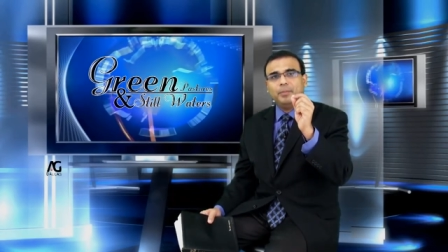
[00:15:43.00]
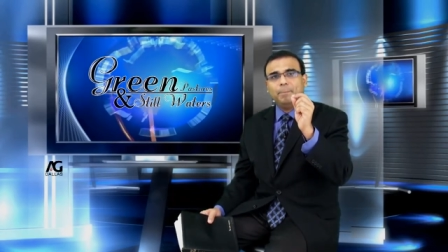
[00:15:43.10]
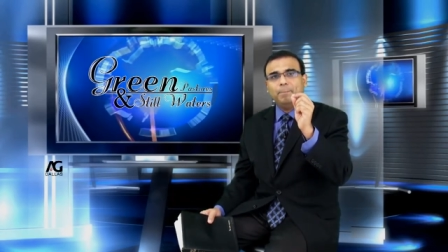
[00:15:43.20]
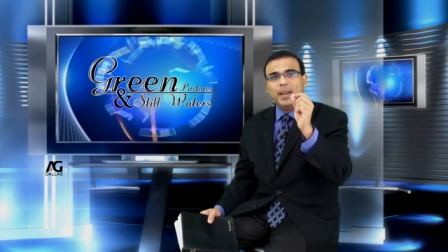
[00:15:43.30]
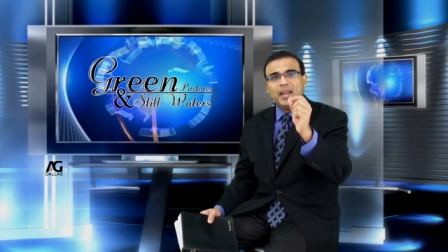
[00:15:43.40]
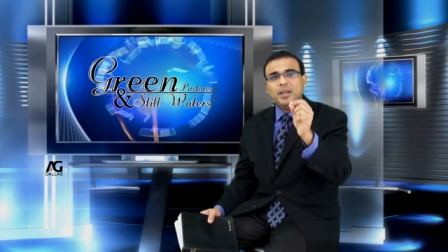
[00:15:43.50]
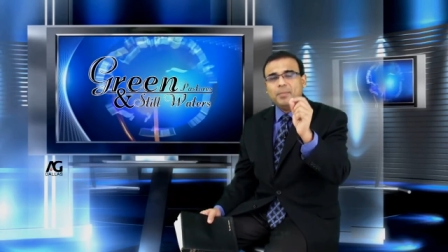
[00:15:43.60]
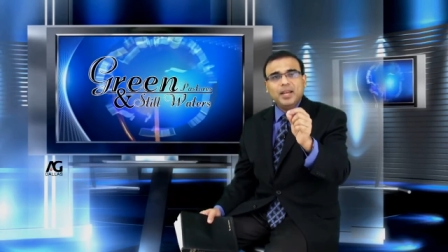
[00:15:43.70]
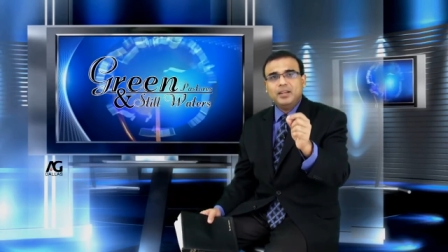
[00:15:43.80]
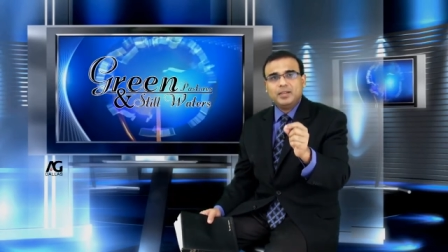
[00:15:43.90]
many,
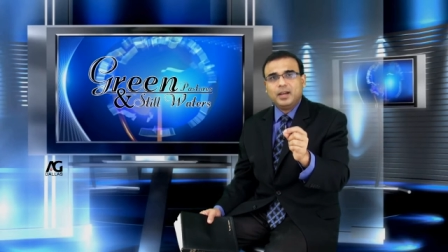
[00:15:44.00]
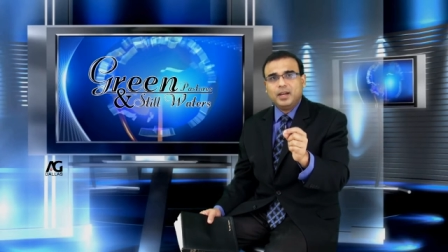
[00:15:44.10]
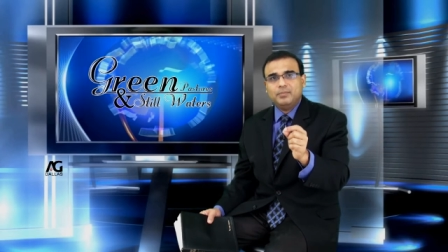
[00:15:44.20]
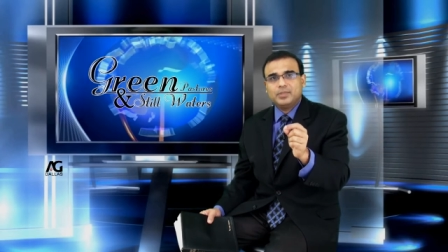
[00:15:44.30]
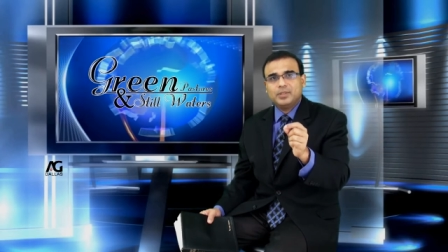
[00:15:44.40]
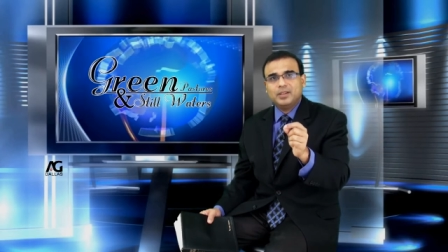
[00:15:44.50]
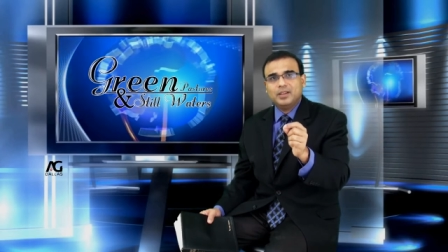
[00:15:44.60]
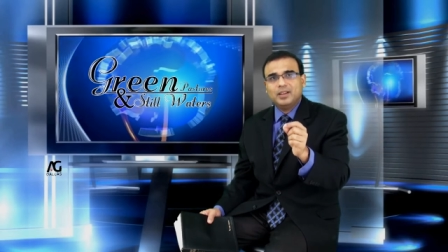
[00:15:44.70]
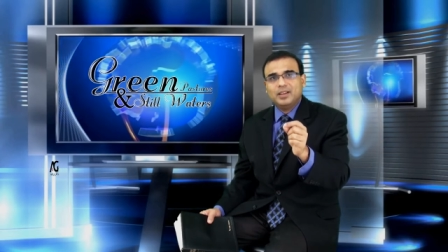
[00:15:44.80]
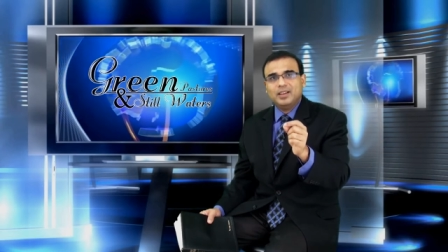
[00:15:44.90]
many times,
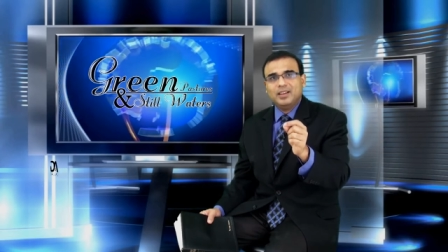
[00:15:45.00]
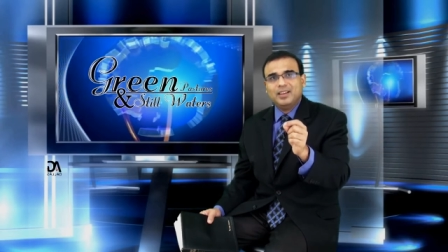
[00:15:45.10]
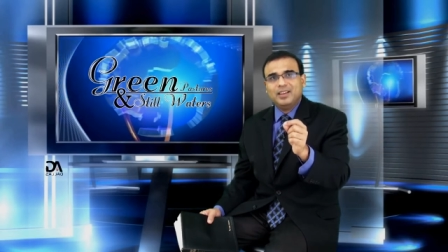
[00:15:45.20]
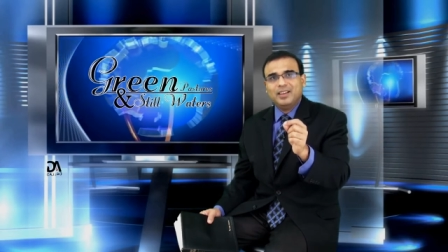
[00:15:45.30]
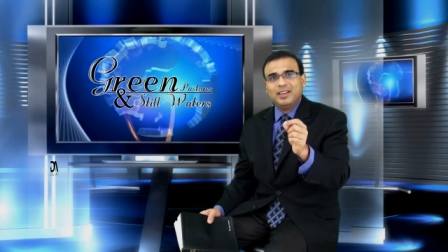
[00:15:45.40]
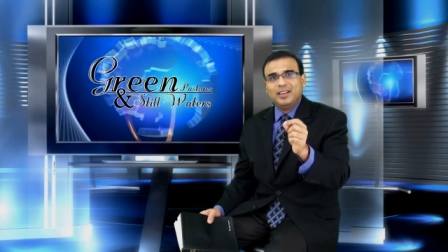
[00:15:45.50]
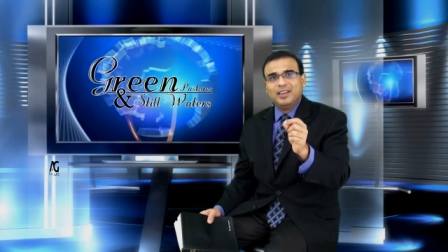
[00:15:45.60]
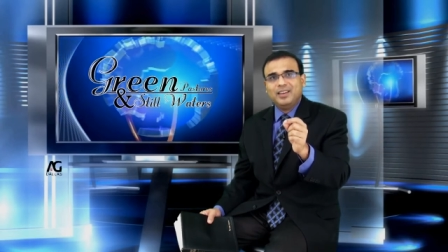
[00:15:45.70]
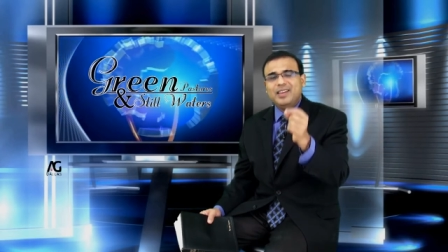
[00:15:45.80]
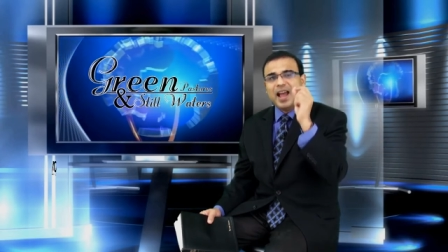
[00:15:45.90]

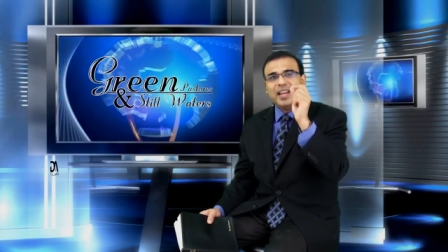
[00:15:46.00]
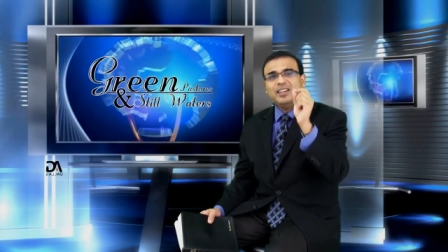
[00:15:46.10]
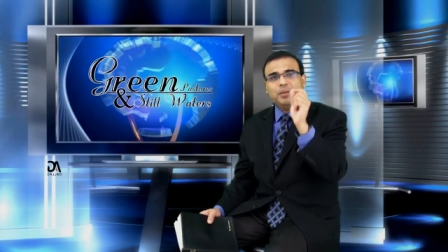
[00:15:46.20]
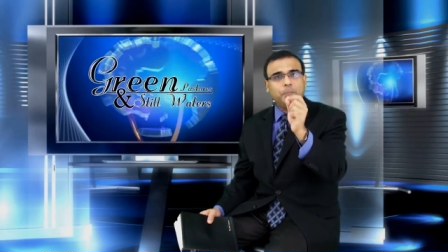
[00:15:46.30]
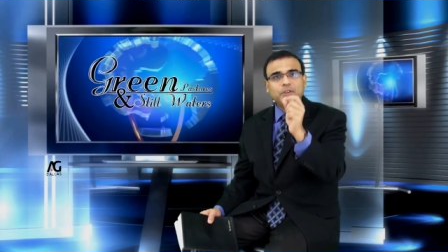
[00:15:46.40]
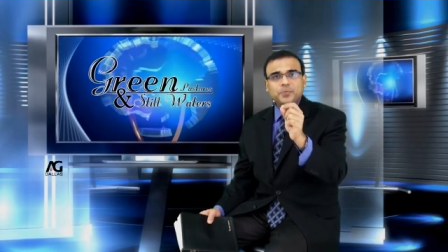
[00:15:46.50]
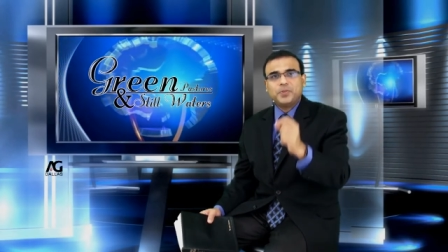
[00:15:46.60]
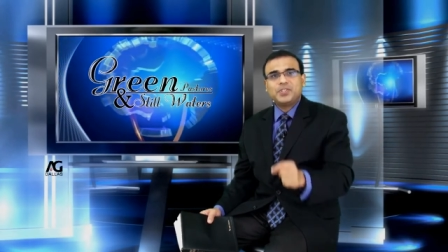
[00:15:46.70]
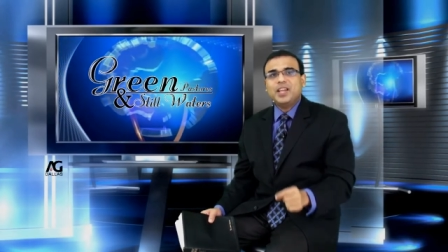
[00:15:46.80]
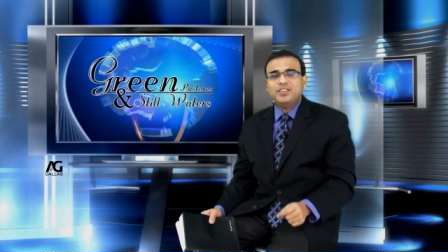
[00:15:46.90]
90 plus
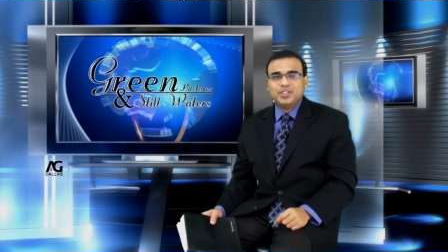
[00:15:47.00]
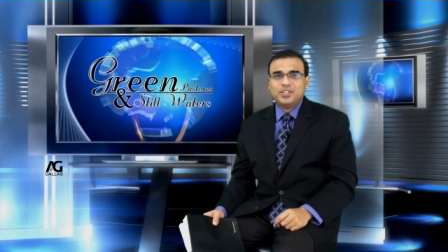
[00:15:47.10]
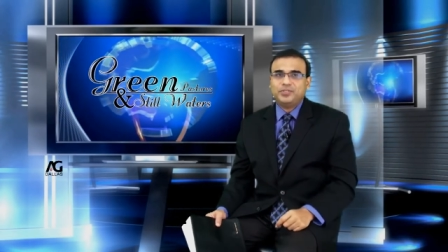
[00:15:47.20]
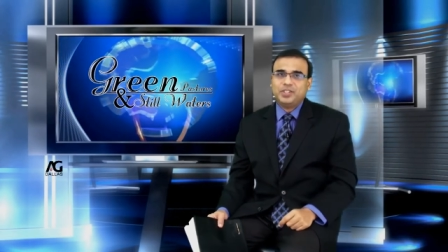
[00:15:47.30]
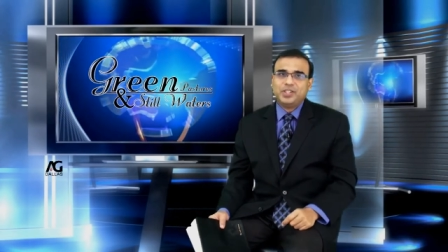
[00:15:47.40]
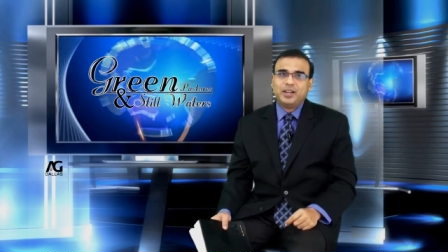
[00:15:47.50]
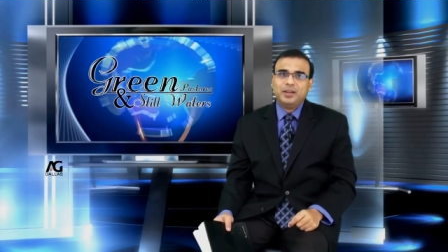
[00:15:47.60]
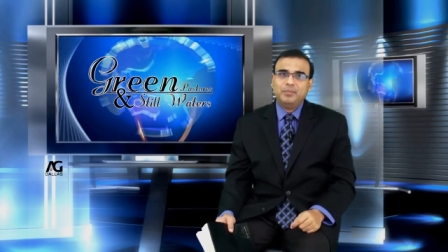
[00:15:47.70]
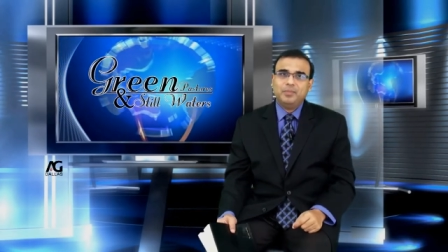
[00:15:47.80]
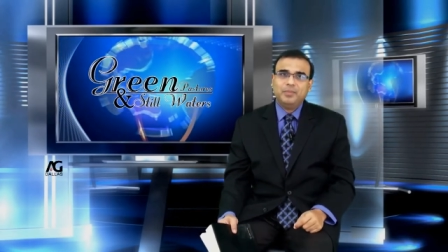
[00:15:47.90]
percentage of the
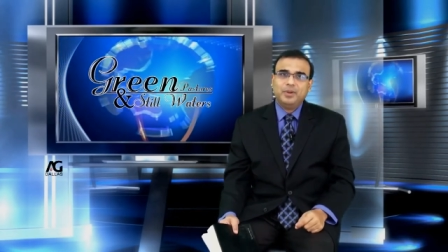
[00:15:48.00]
time,